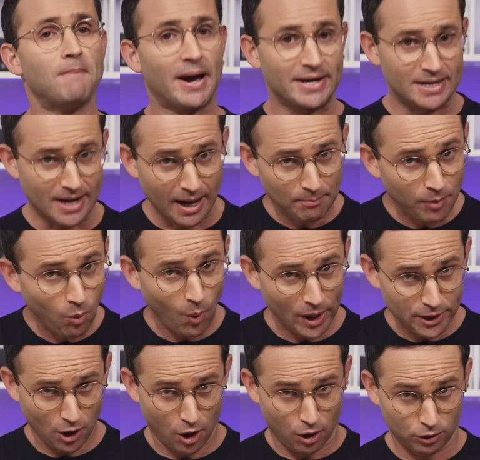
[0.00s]
My number
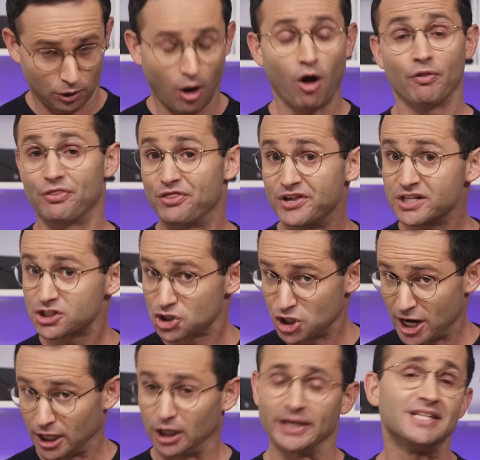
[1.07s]
one goal on this
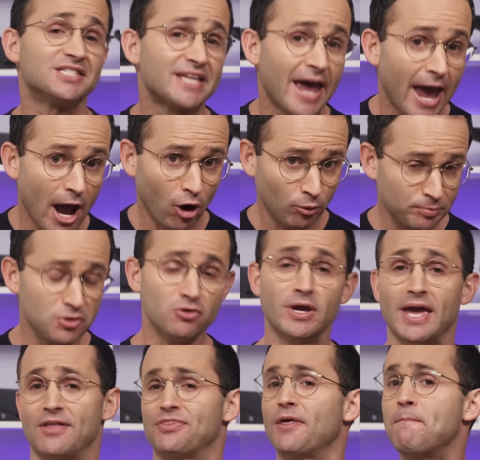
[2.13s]
channel is to help you
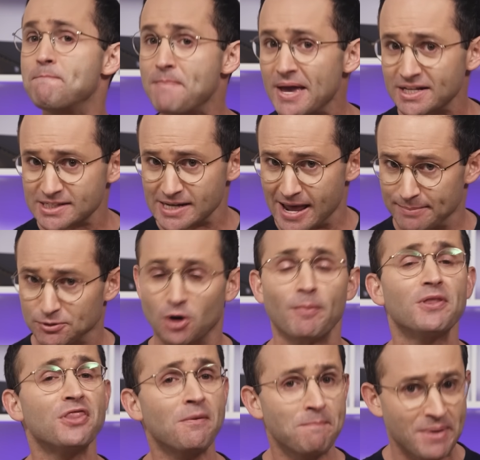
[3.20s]
get the best
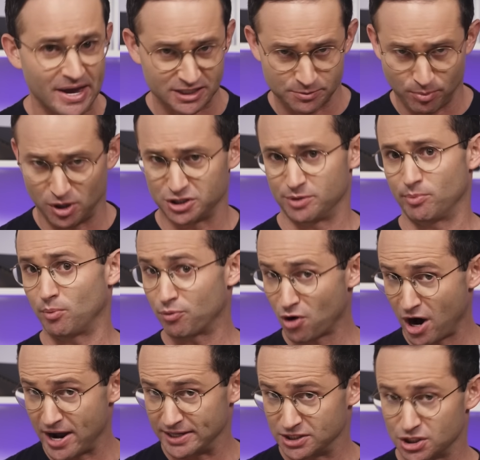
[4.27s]
laptop at the best possible
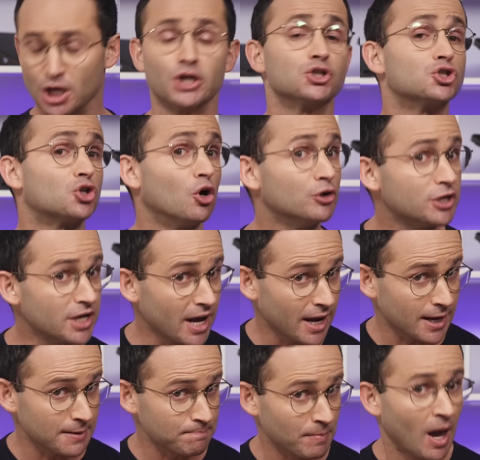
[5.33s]
price. So
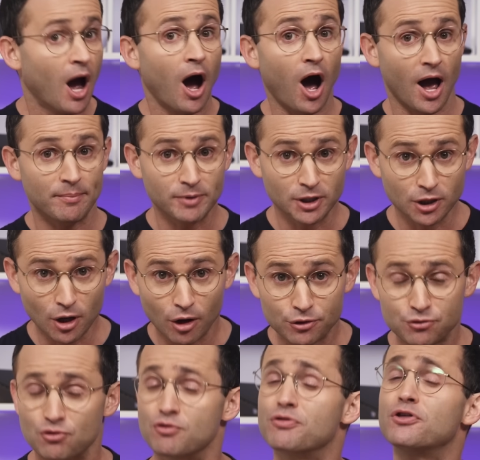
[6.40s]
today, I'm going to go
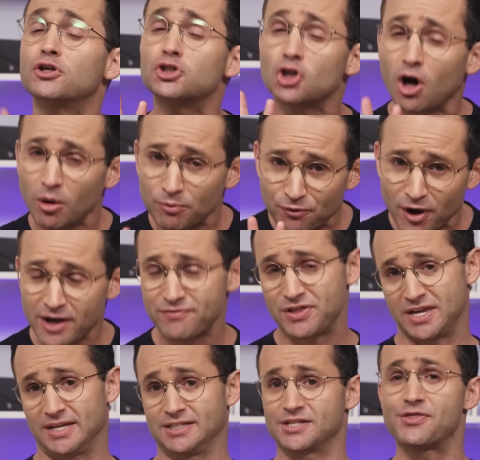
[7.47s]
through the top 5
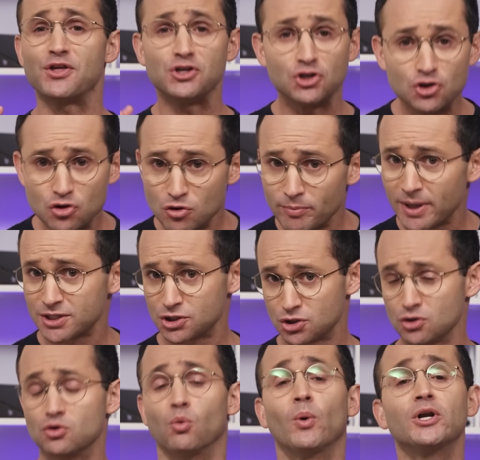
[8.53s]
things that you must
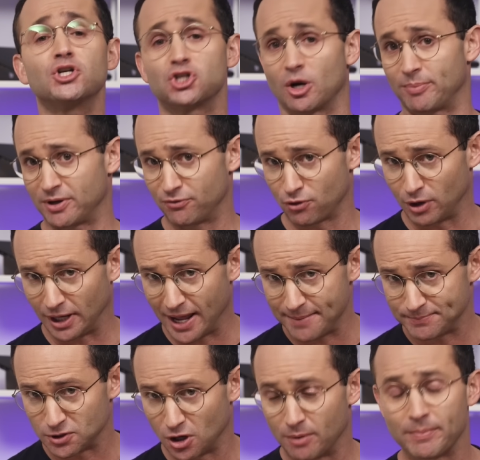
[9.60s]
do when shopping for a
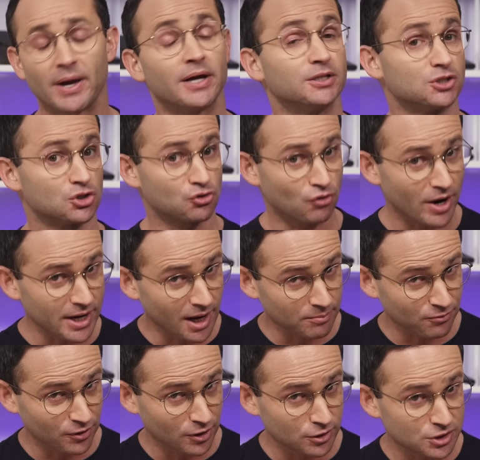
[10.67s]
laptop. And straight
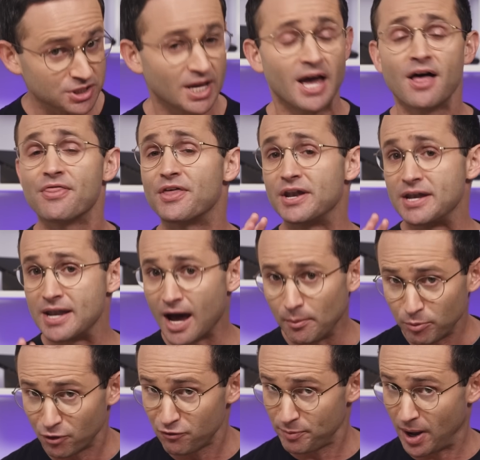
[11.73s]
up folks, the
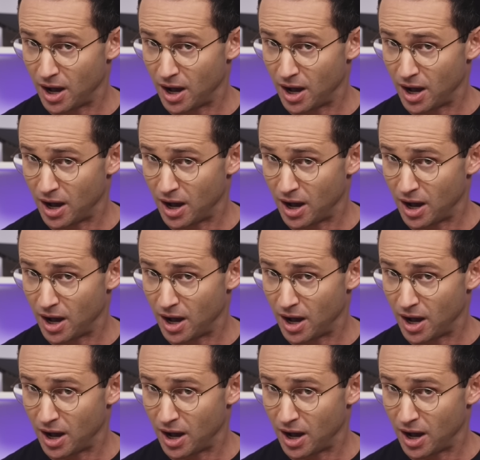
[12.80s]
number of